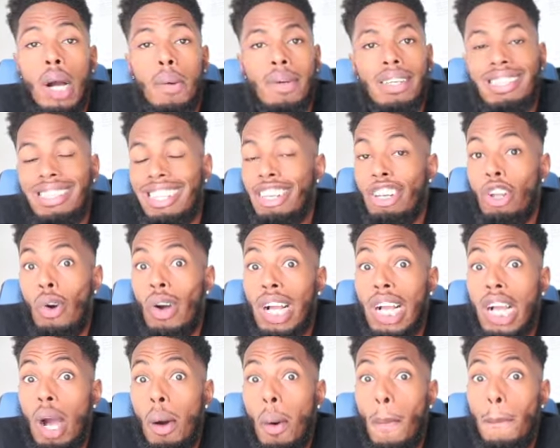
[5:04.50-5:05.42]
up, because I know
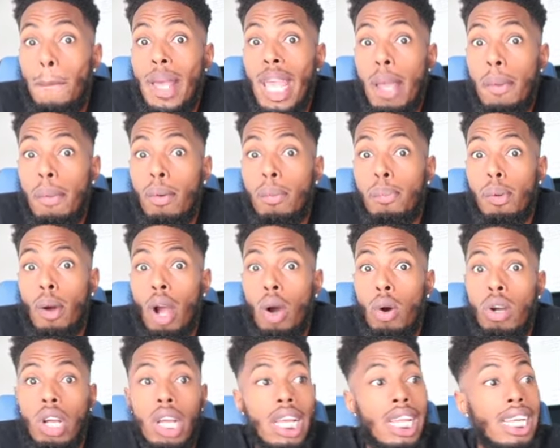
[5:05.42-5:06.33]
a couple people,
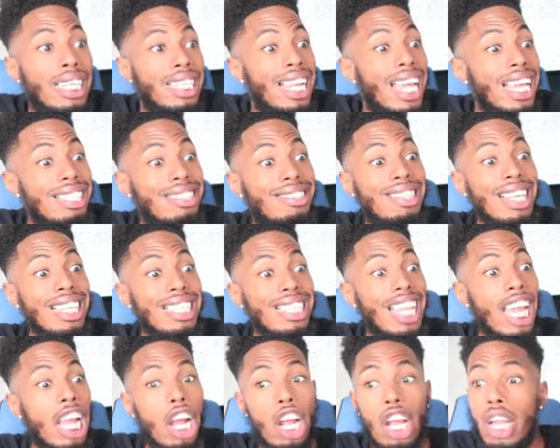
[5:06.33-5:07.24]
bro, they
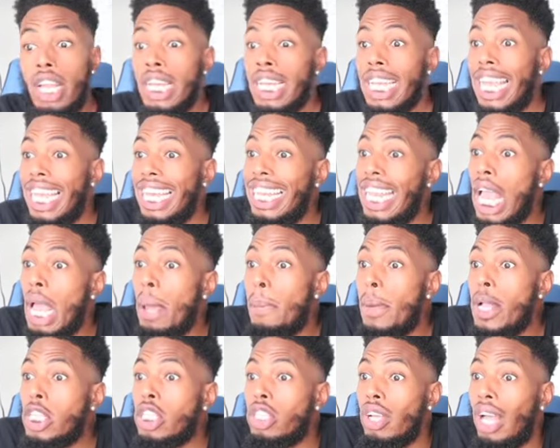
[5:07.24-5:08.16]
sit there and
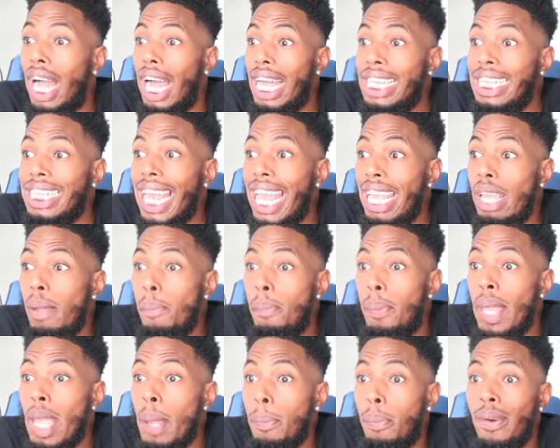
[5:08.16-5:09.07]
they be trying to
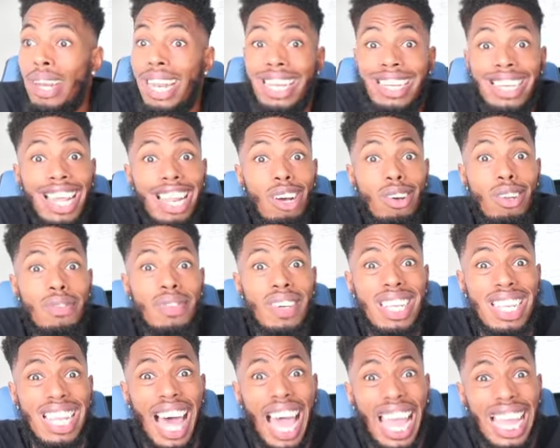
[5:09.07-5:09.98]
date people that they don't
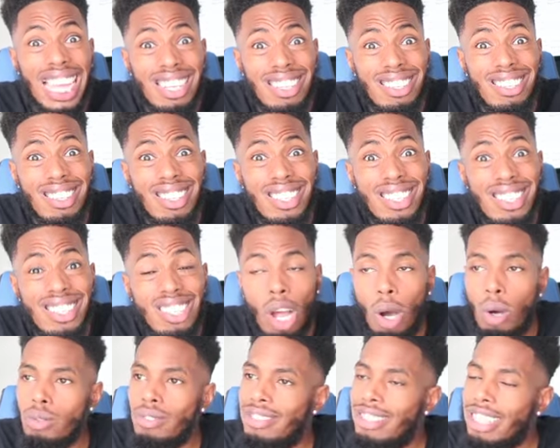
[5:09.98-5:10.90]
even like.
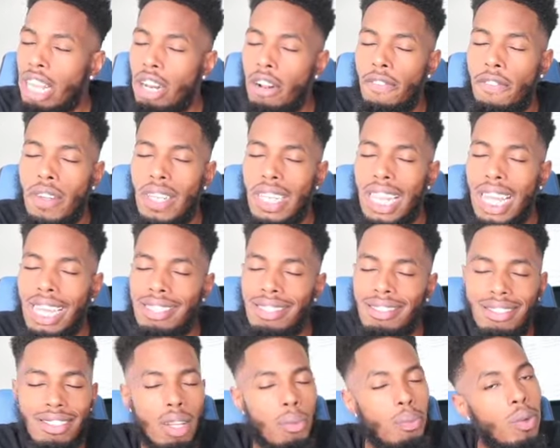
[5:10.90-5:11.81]
Don't settle for
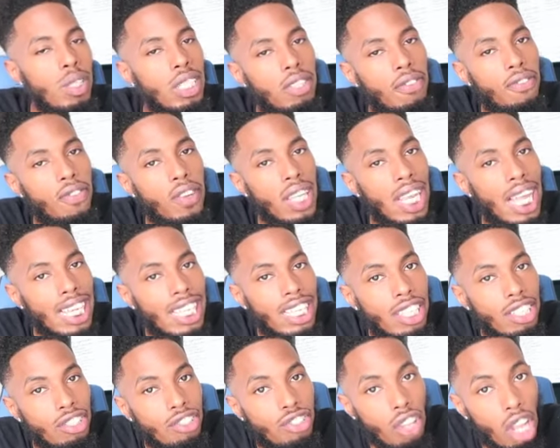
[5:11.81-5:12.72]
less than what you feel
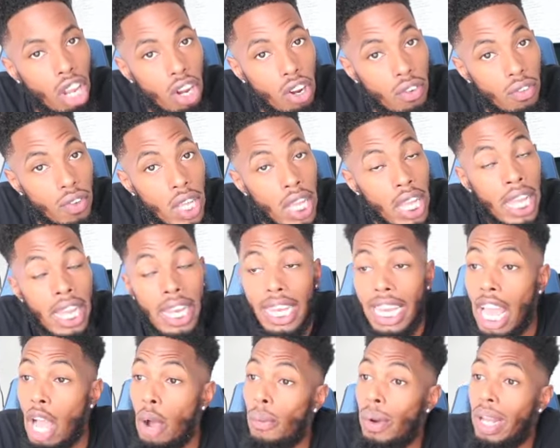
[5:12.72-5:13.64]
like you deserve.
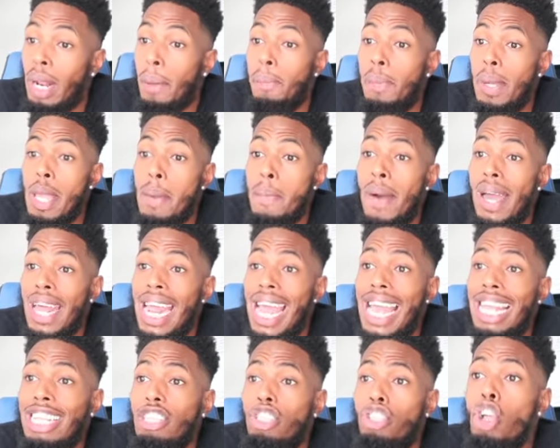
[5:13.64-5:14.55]
Now, what I mean by
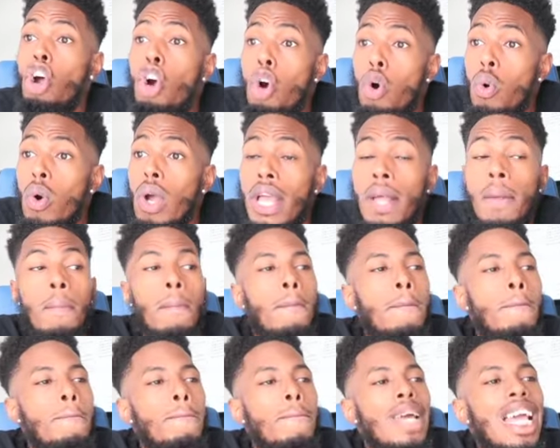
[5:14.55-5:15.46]
that, too,
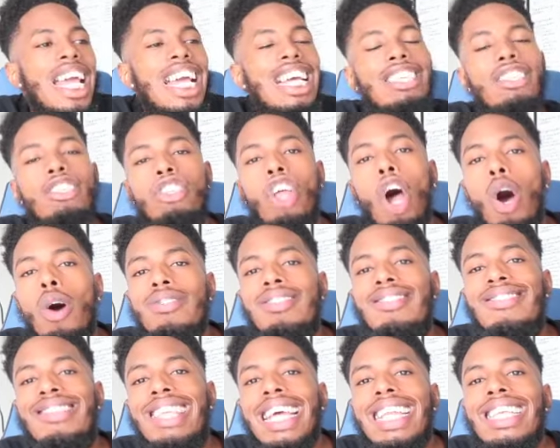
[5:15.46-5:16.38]
is
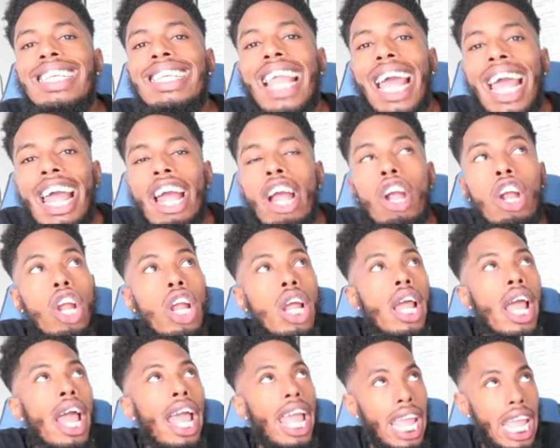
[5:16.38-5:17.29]
don't sit
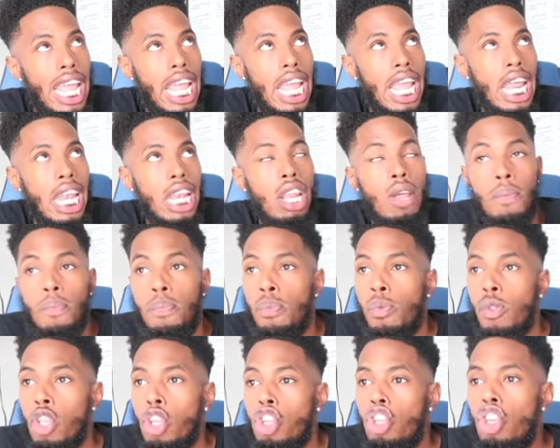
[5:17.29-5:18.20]
there and,
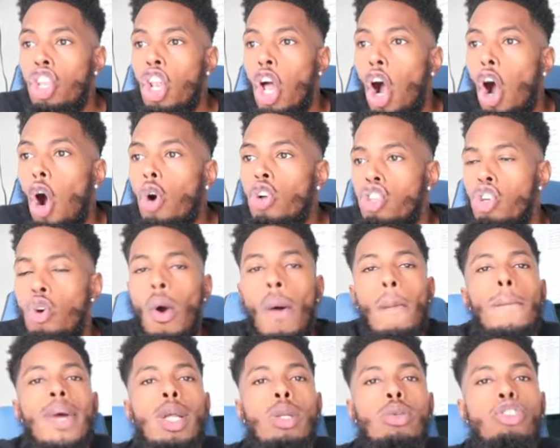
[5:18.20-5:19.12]
you know, you
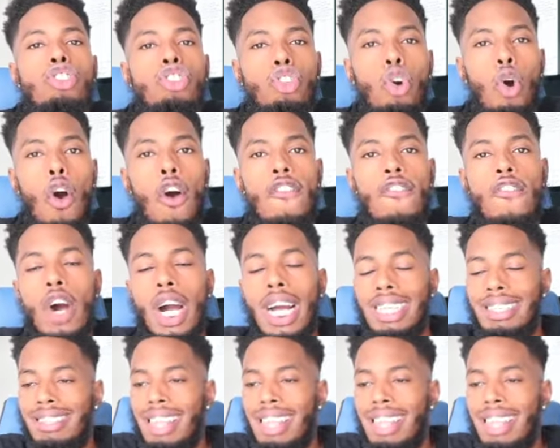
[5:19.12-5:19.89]
in middle school, for